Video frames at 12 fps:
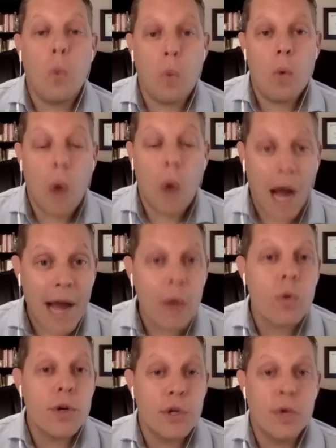why
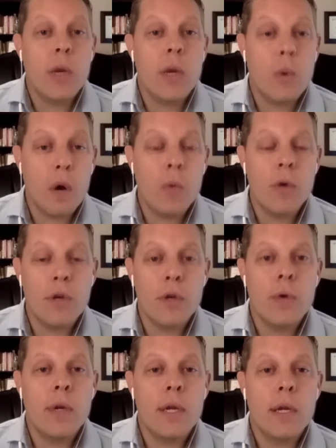we're doing what we're
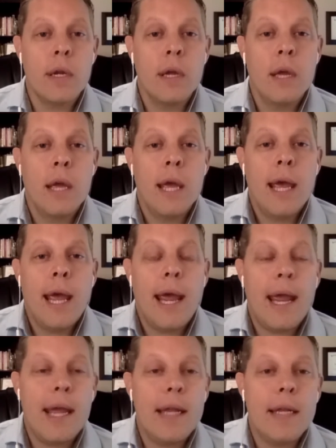doing.
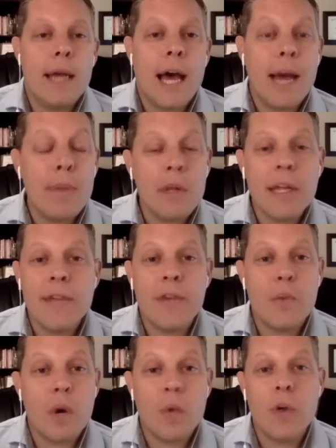And I believe
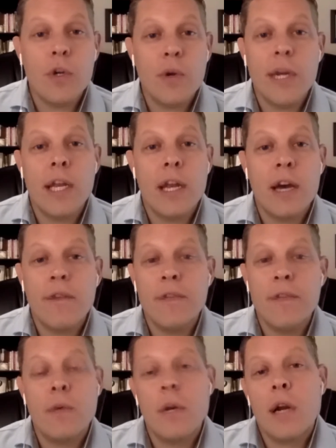in what we're doing enough
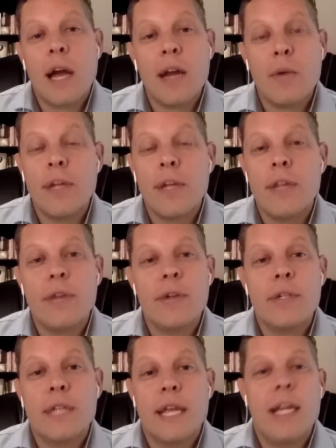to where I don't think
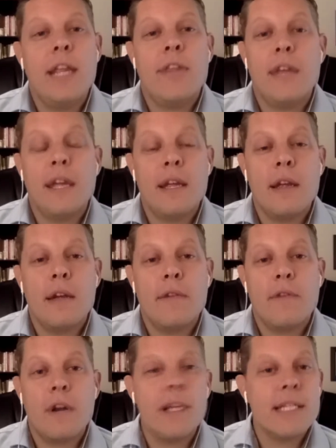there's anything
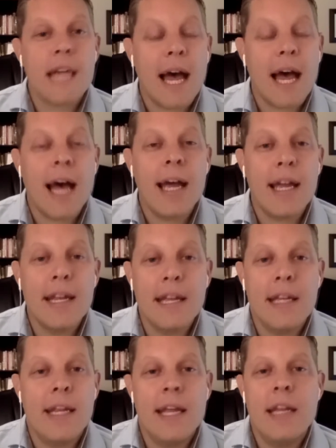for us to hide
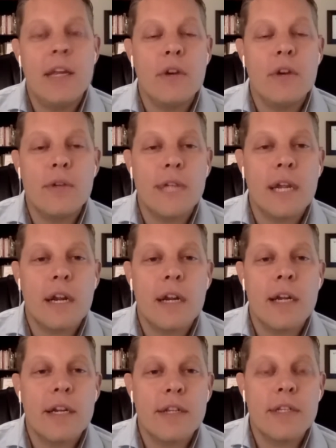in any of those
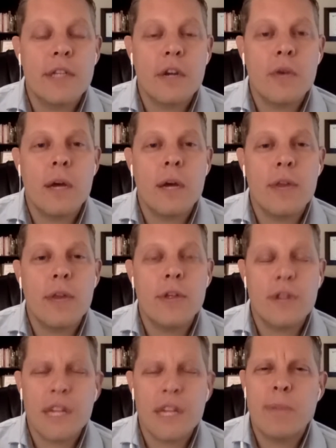areas. So uh, the
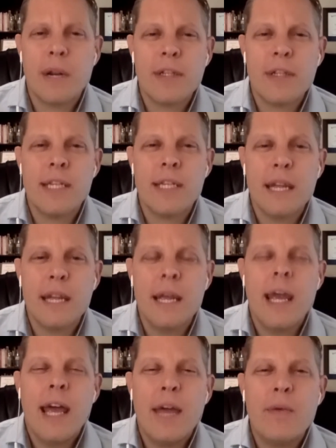transparency,
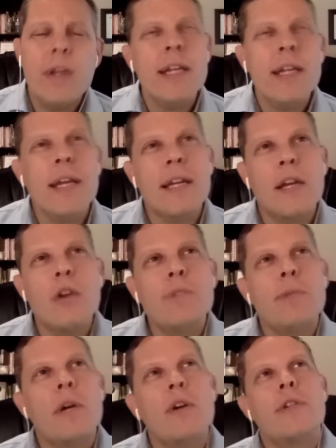and really it goes
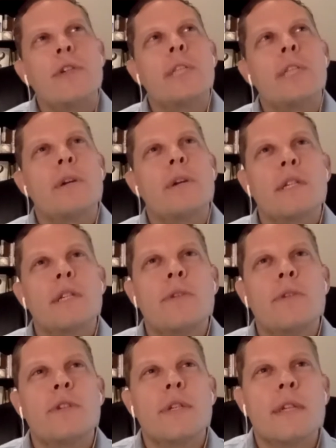beyond transparency,
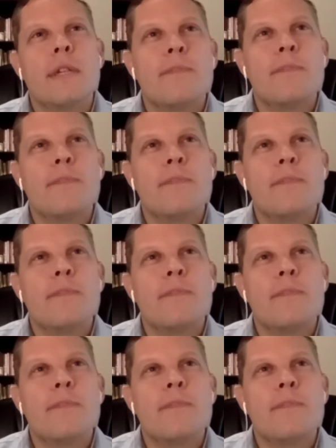but just a,